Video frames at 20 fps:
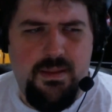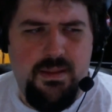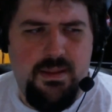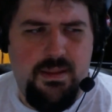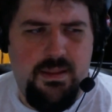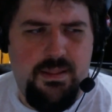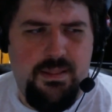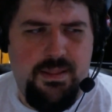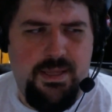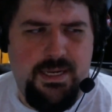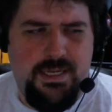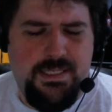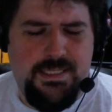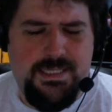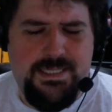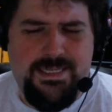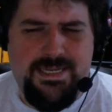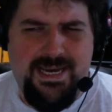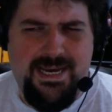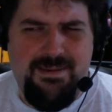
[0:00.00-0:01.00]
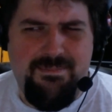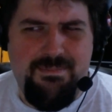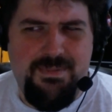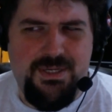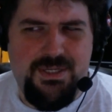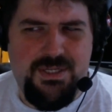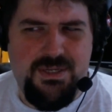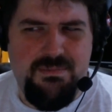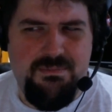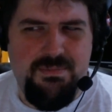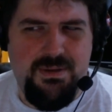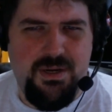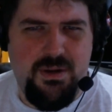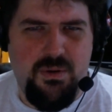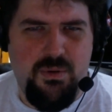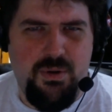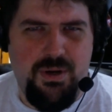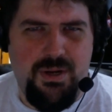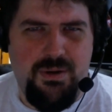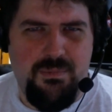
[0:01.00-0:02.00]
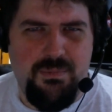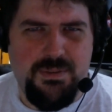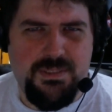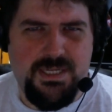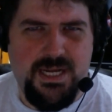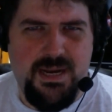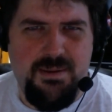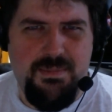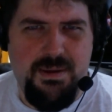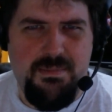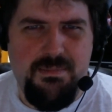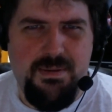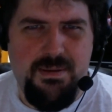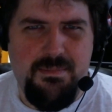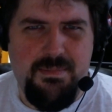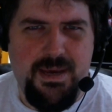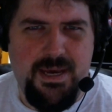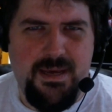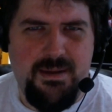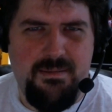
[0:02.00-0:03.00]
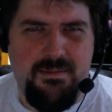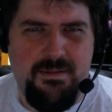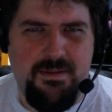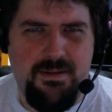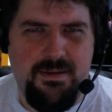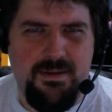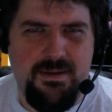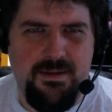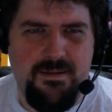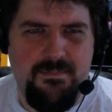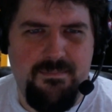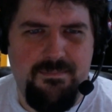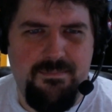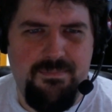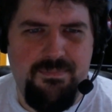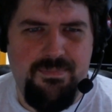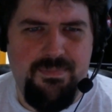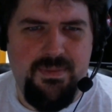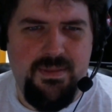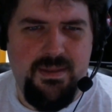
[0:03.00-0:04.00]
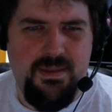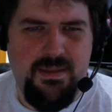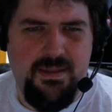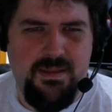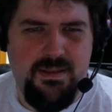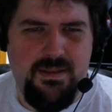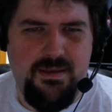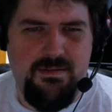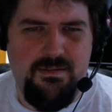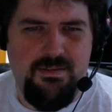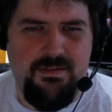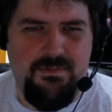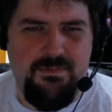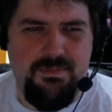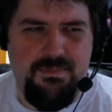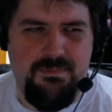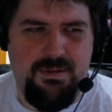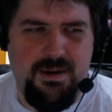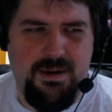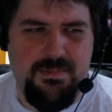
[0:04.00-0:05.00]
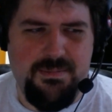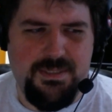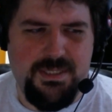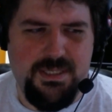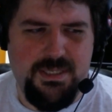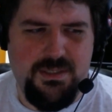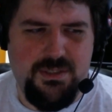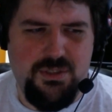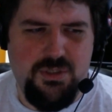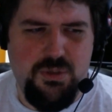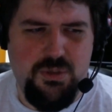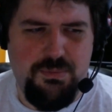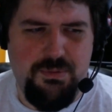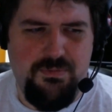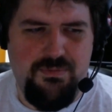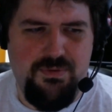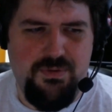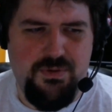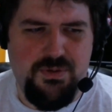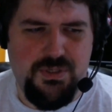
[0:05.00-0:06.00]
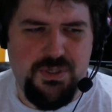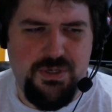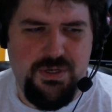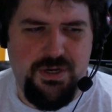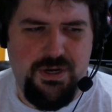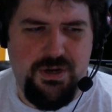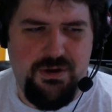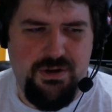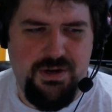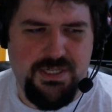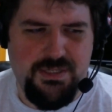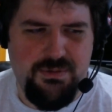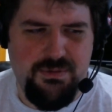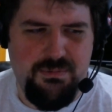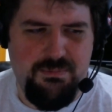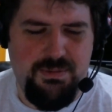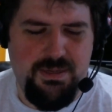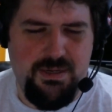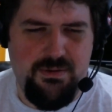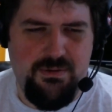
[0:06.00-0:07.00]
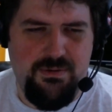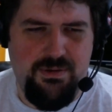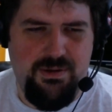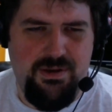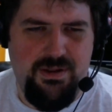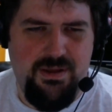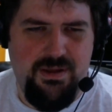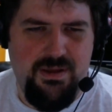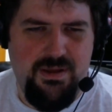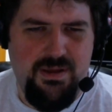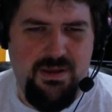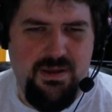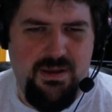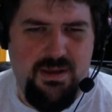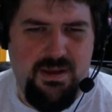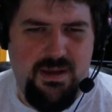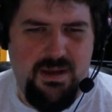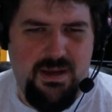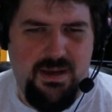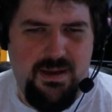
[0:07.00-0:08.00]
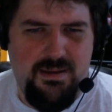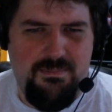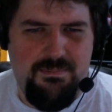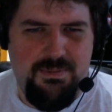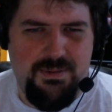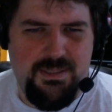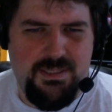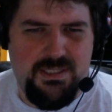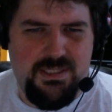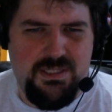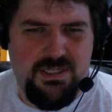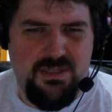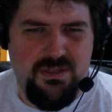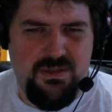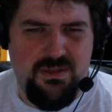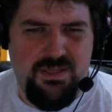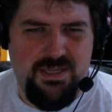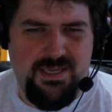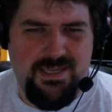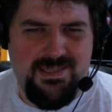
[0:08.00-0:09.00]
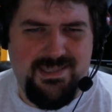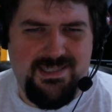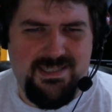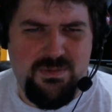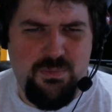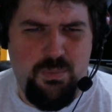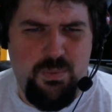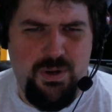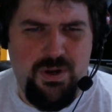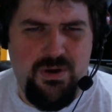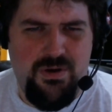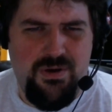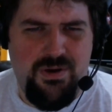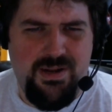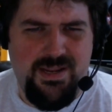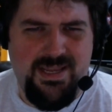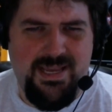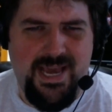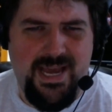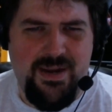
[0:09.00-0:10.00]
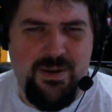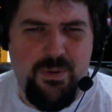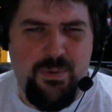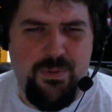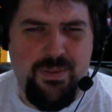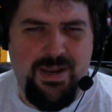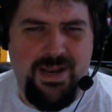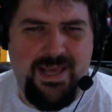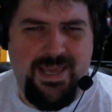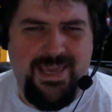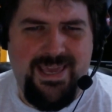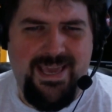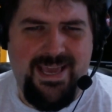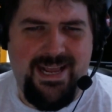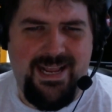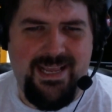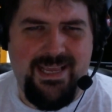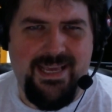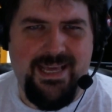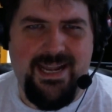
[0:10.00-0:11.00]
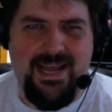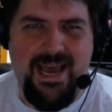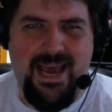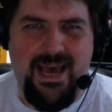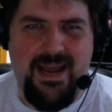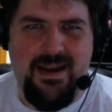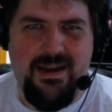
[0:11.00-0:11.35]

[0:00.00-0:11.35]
They did not mention Bitcoin, which kind of made me mad. They've been promising super future integration with Bitcoin, but it's still like in this weird ghetto that I can't get at.